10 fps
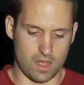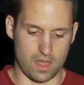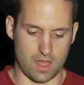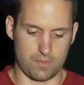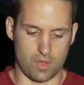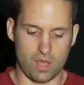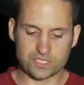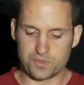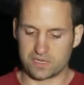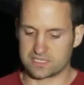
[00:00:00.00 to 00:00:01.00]

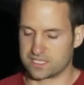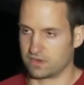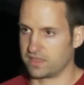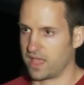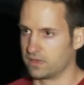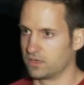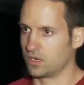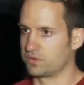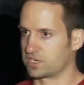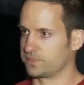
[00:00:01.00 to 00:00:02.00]
Also, when you consider that
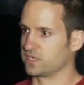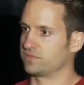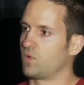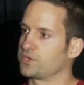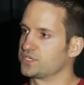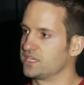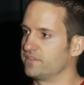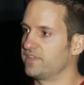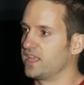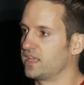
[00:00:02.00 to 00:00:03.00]
your experience of watching
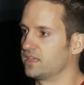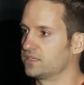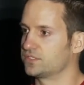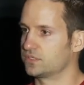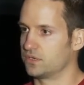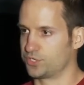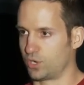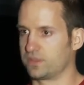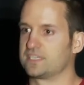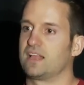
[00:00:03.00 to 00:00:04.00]
TV is you
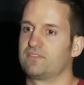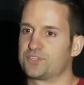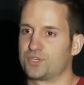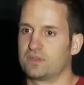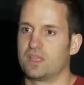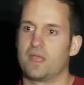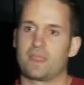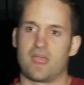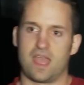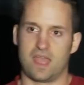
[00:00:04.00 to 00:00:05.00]
turn on the television
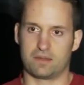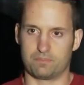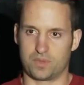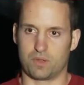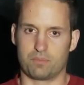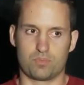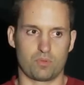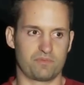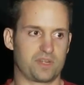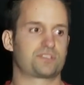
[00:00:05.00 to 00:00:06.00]
and
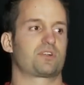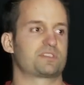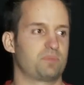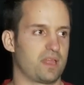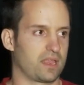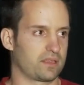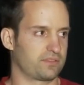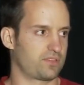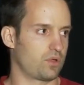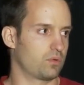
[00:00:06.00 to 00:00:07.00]
boom, video starts playing.
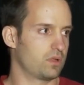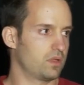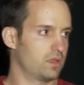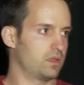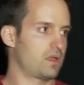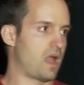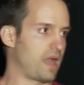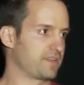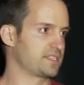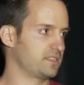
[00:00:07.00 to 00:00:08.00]
So
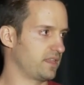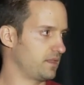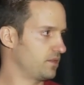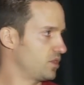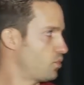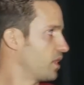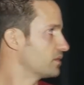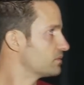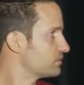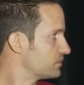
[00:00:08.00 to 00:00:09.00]
obviously, you
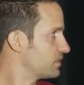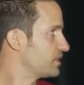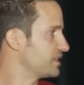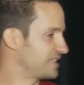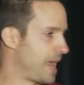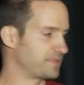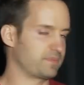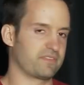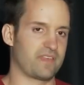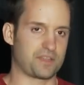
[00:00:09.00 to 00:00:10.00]
want this app to
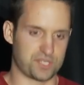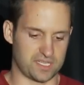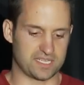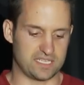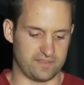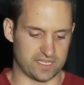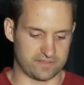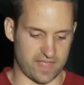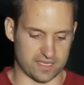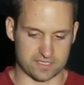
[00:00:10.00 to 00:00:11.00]
be fast, just like TV
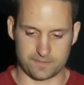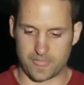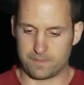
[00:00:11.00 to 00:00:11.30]
is fast.